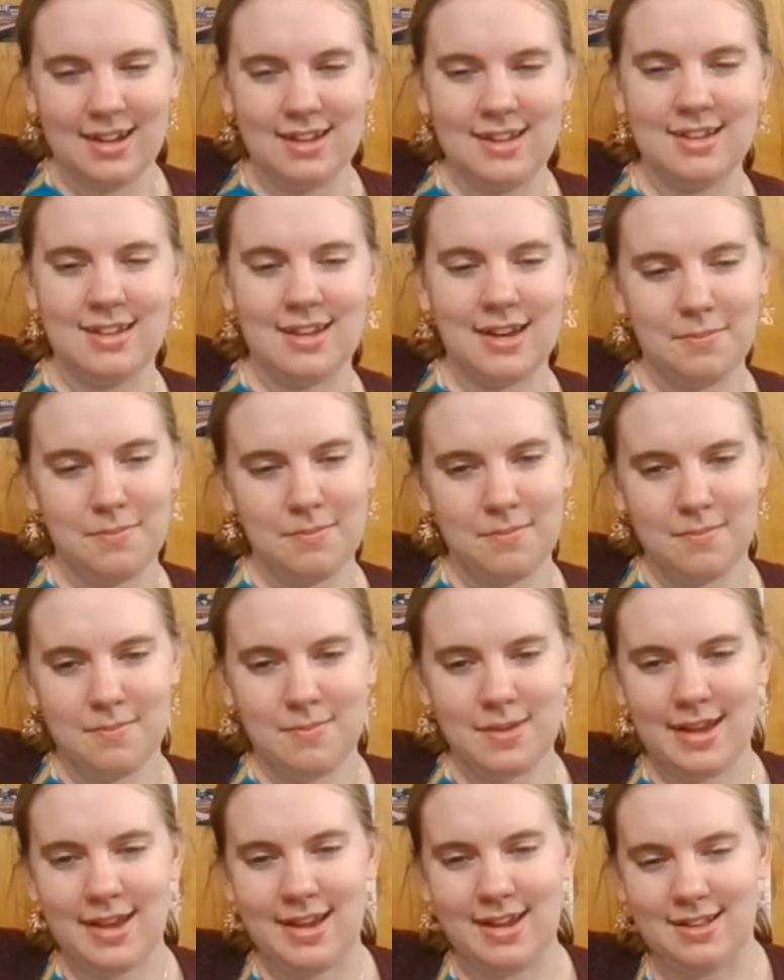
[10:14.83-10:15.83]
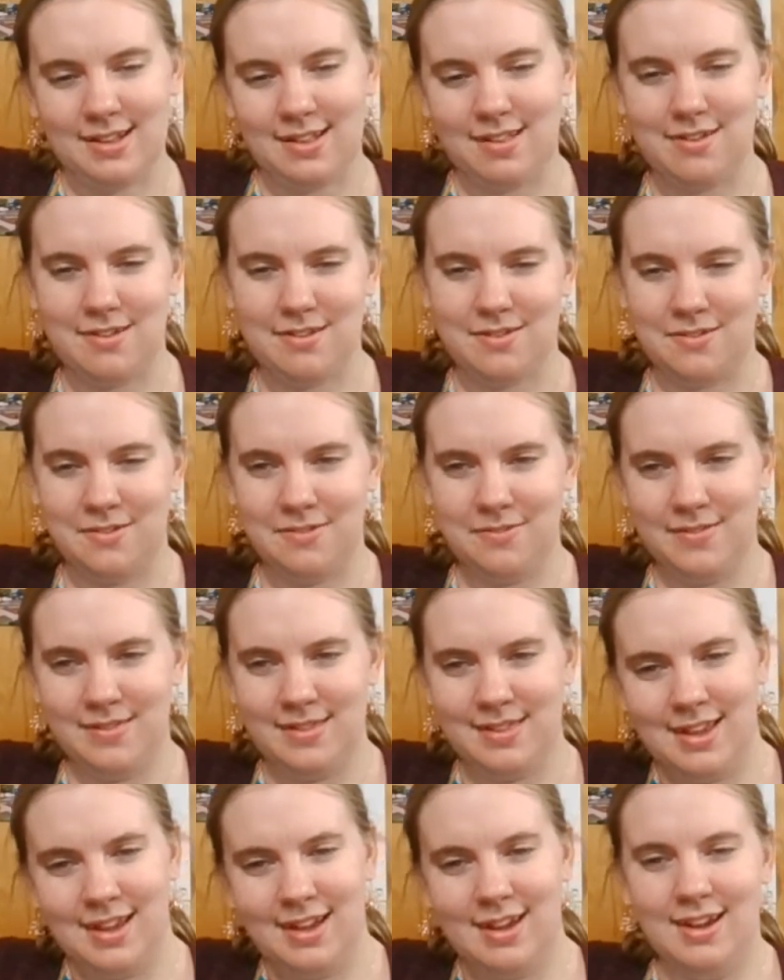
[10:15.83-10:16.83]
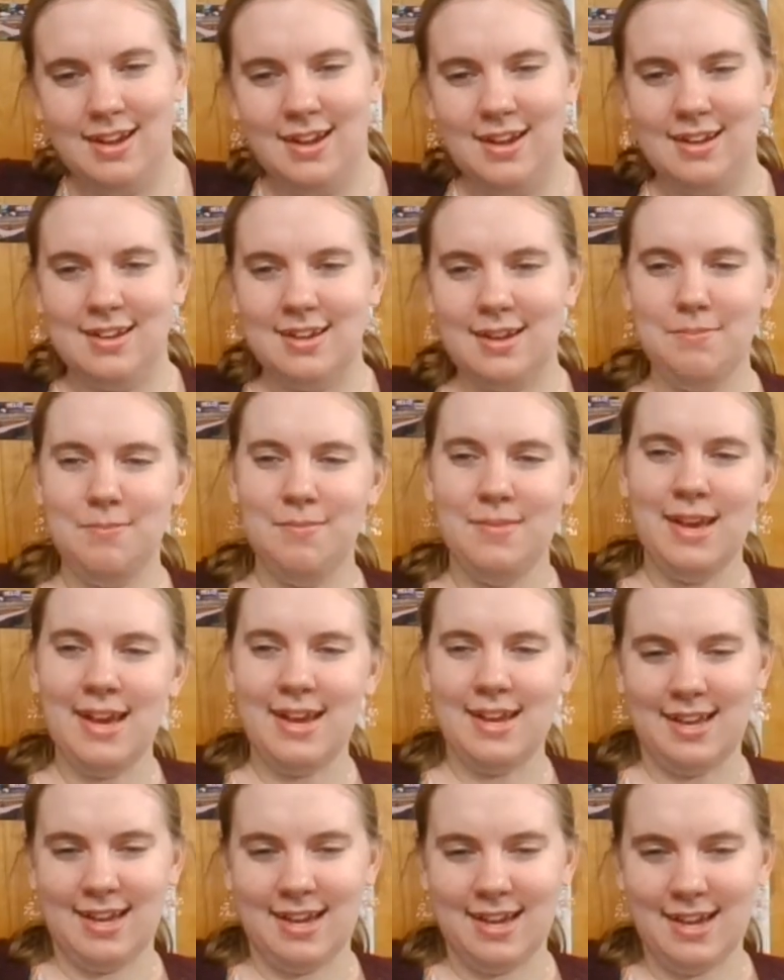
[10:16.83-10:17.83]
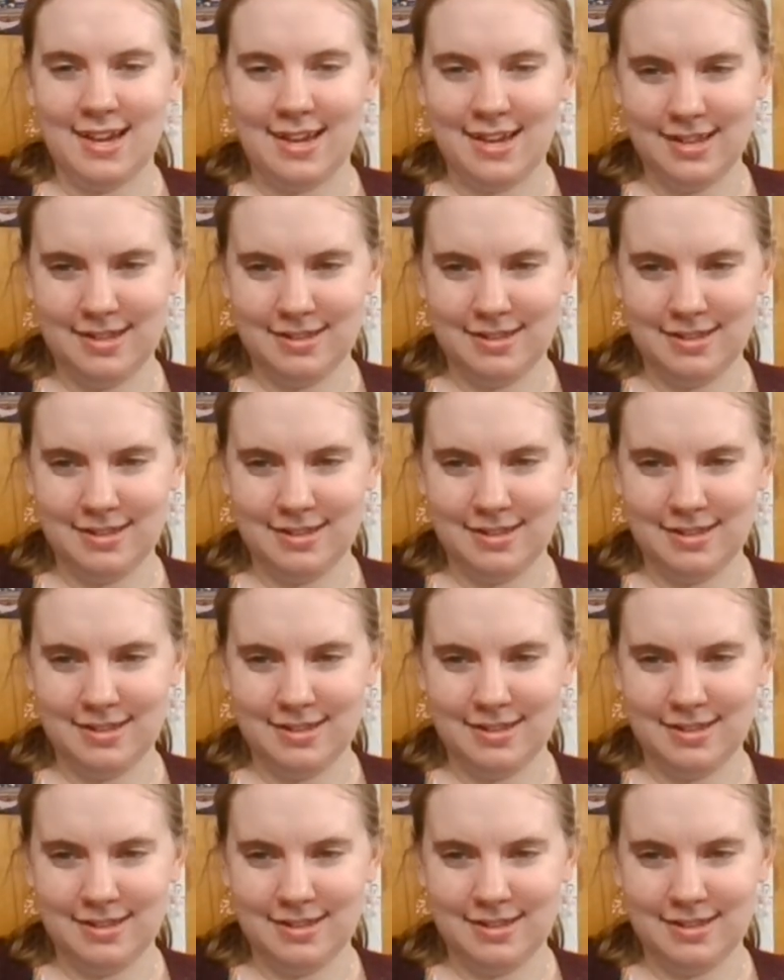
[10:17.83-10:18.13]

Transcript: Come back low, come back high.